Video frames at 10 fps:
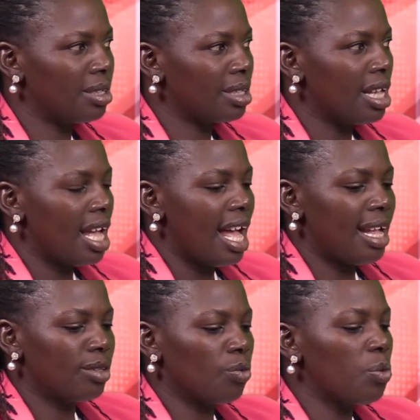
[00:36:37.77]
Okay.
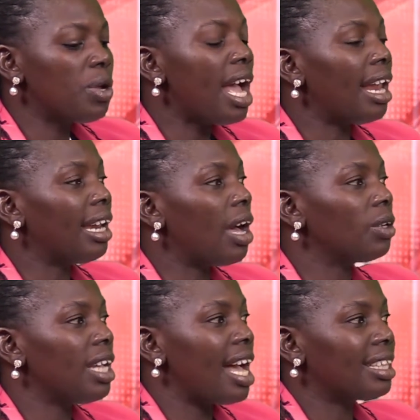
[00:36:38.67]
And so when we allow
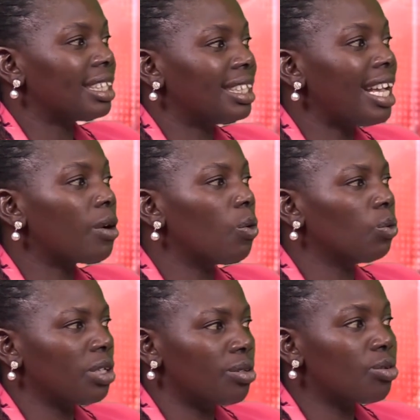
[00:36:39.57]
the other
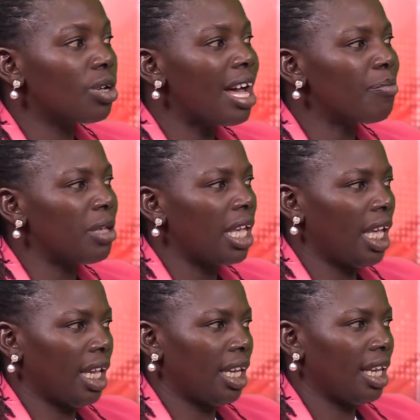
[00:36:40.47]
stakeholders to come
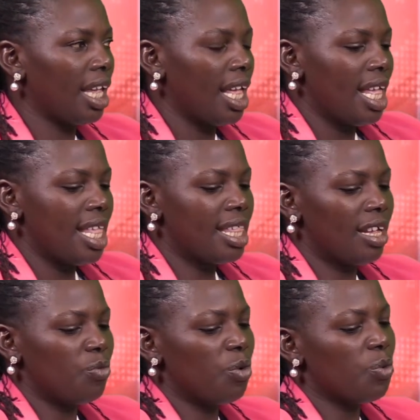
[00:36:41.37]
in,
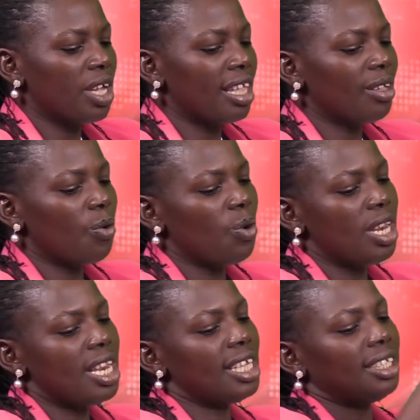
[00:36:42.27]
then we will get the
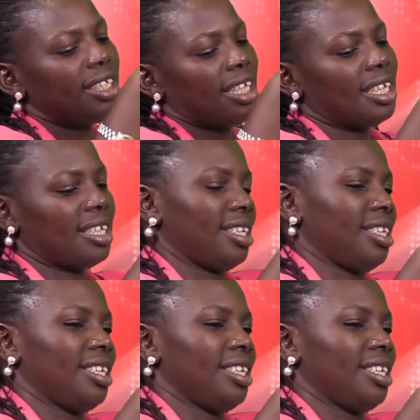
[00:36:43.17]
holistic,